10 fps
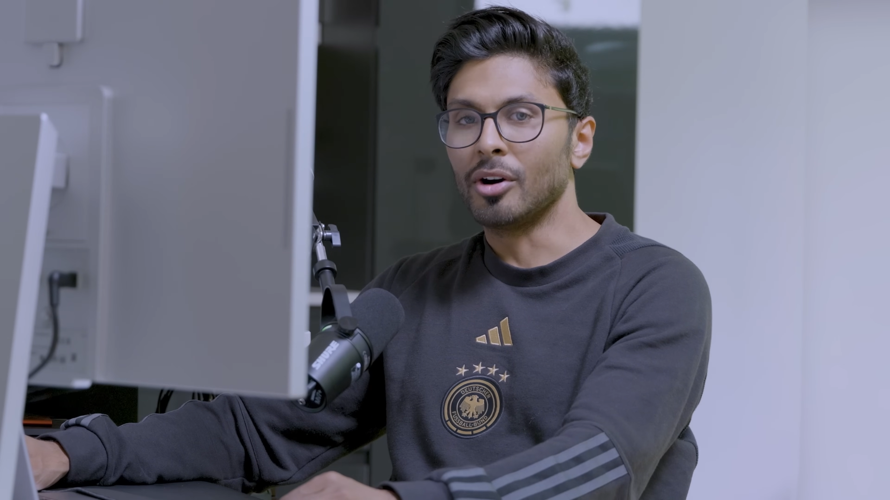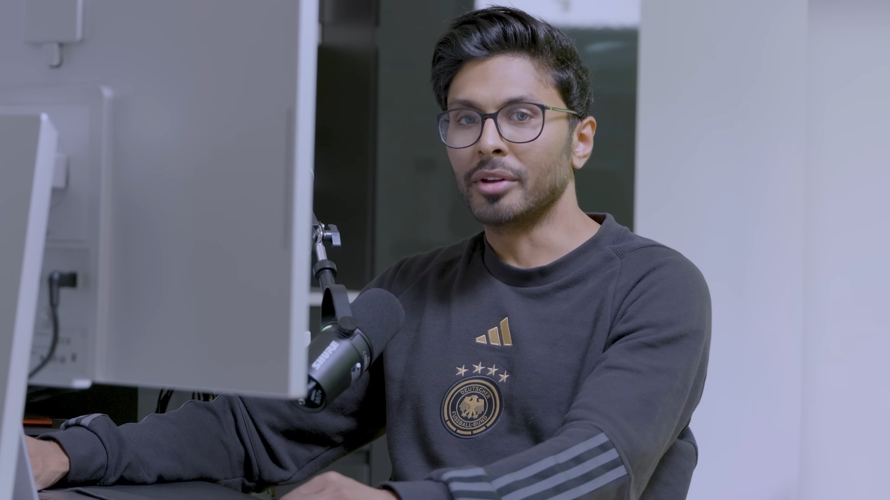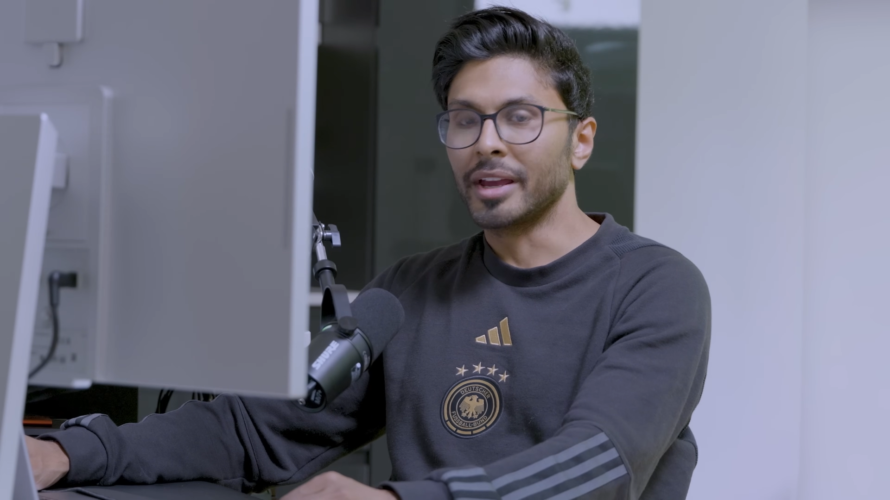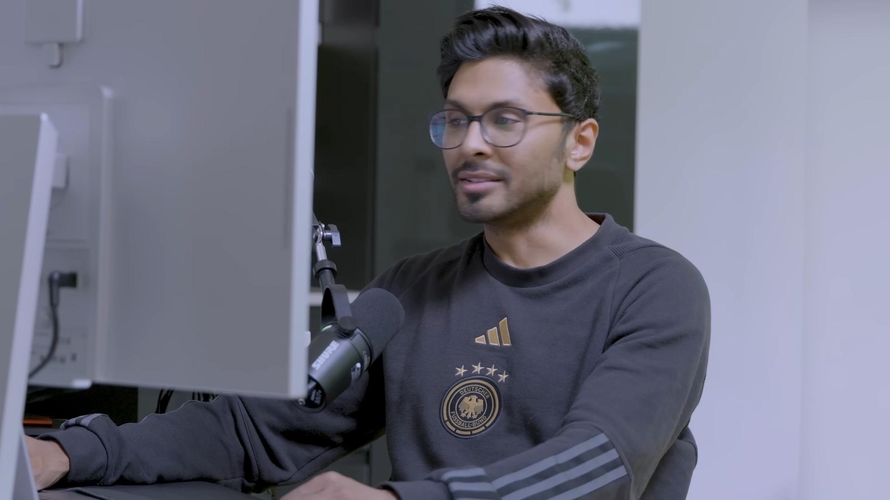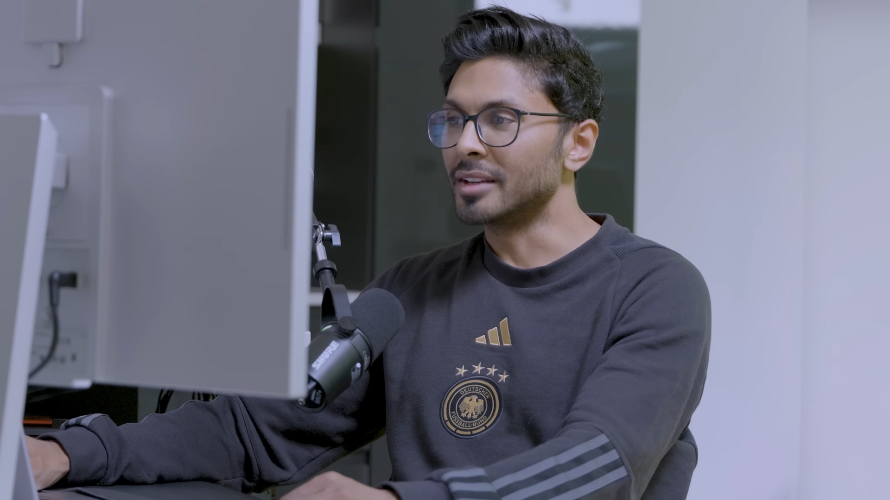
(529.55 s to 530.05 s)

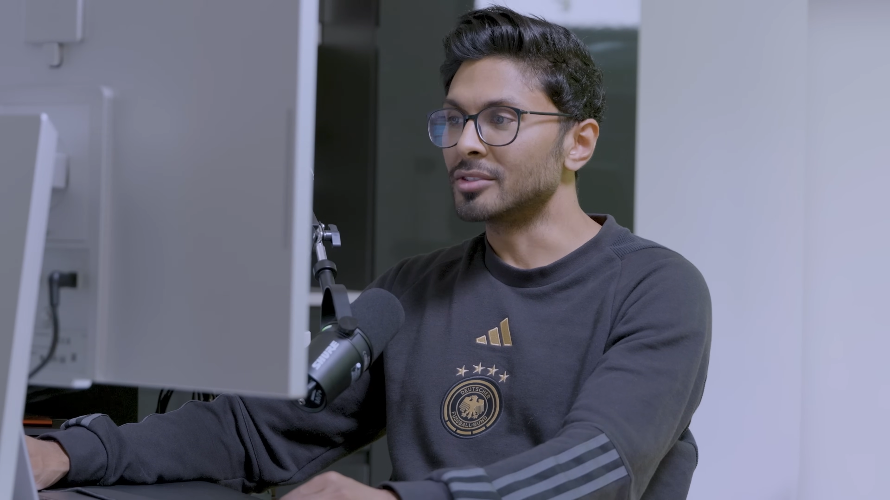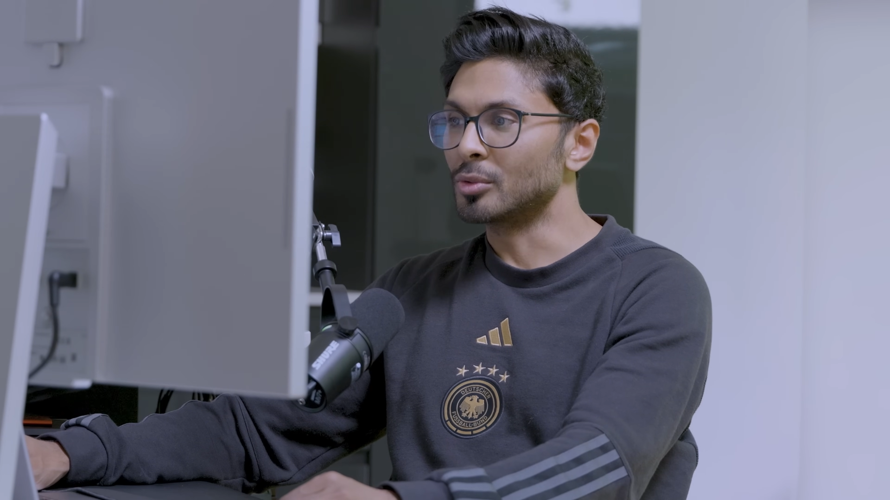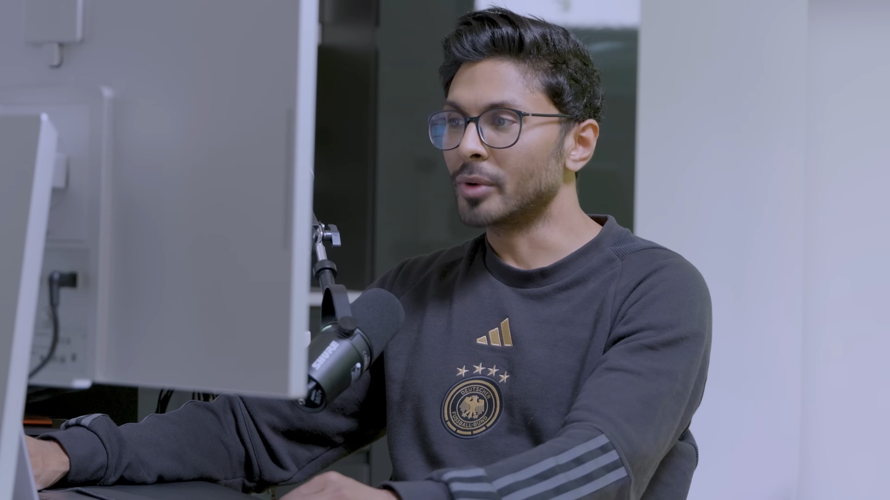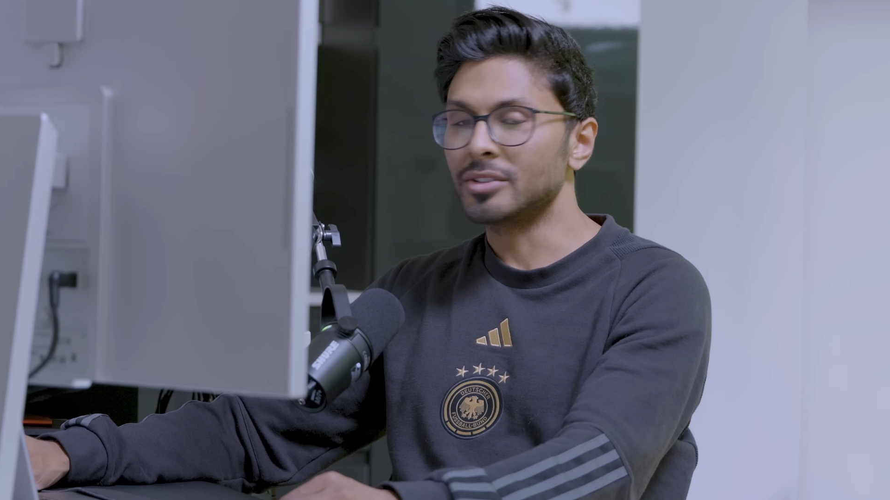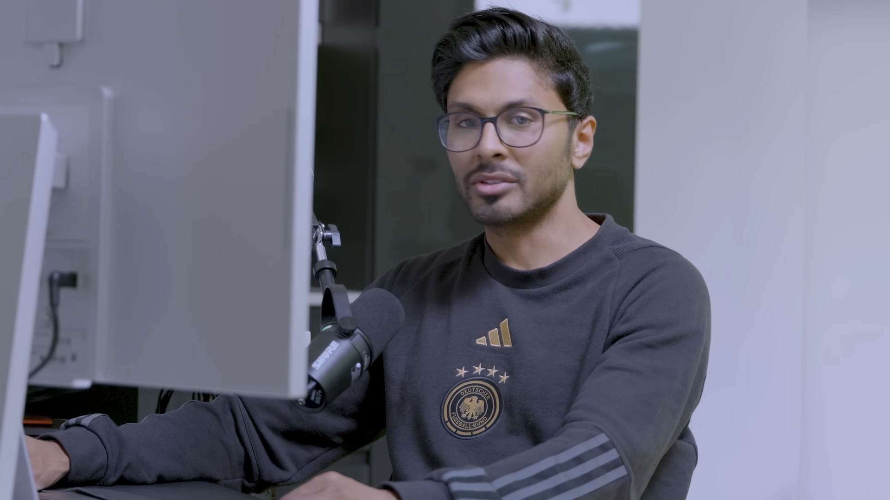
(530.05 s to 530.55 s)
on a
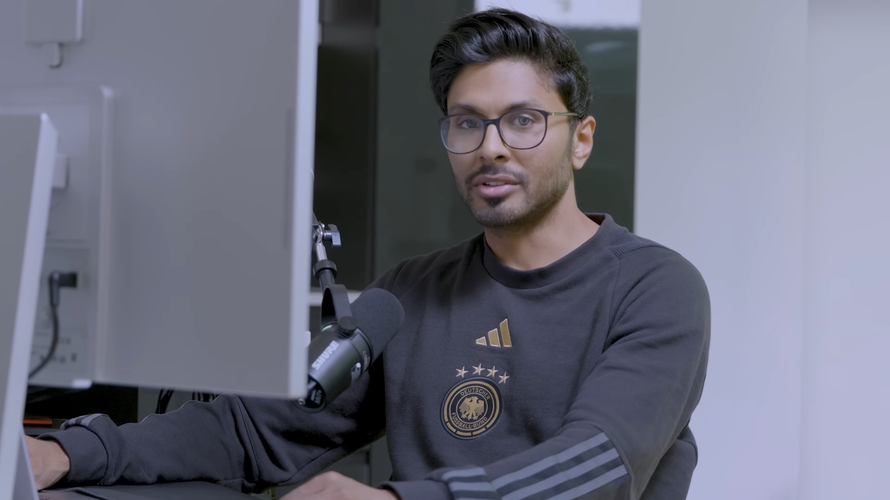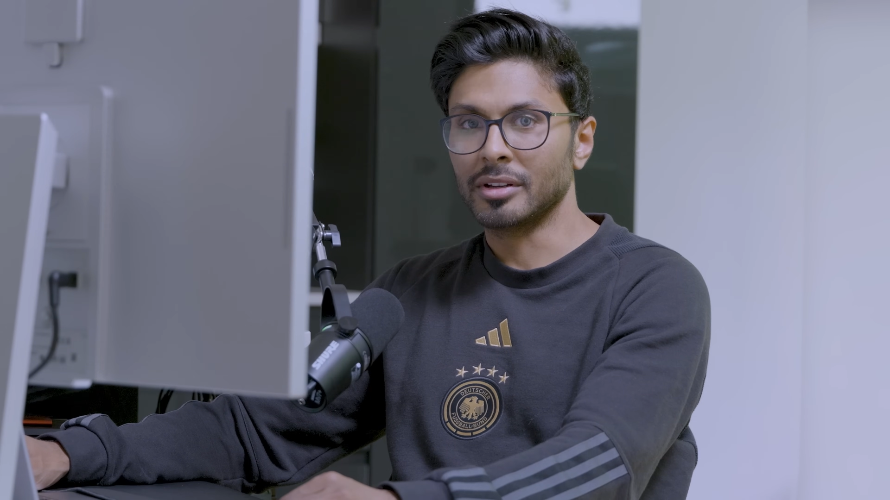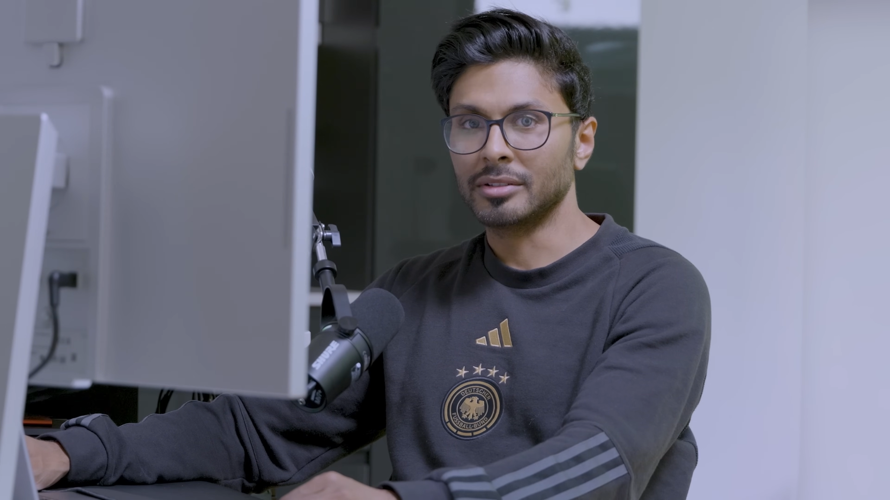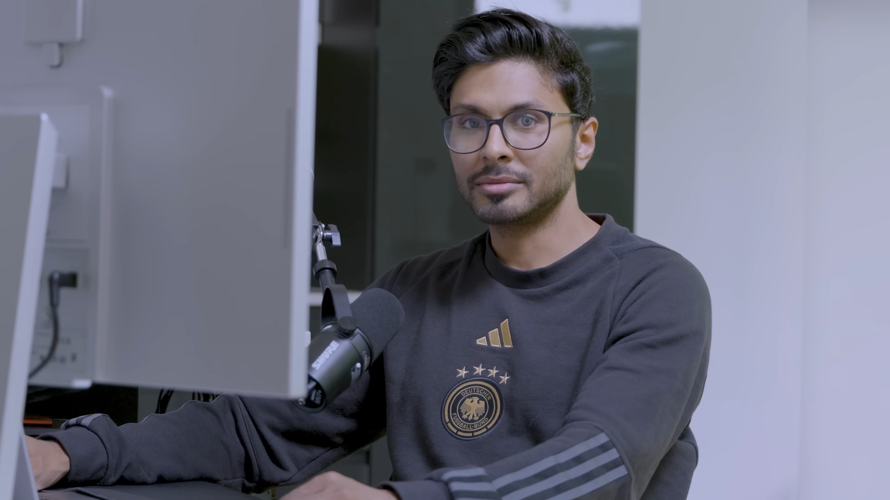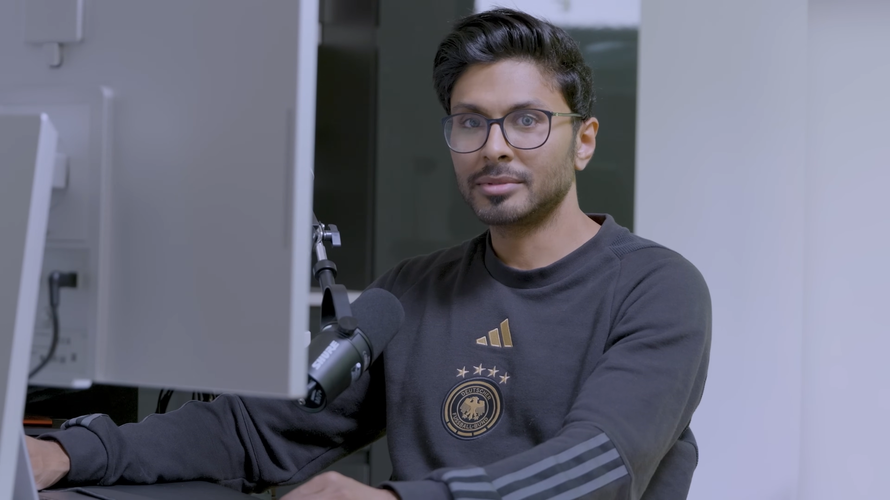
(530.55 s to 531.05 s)
dental register,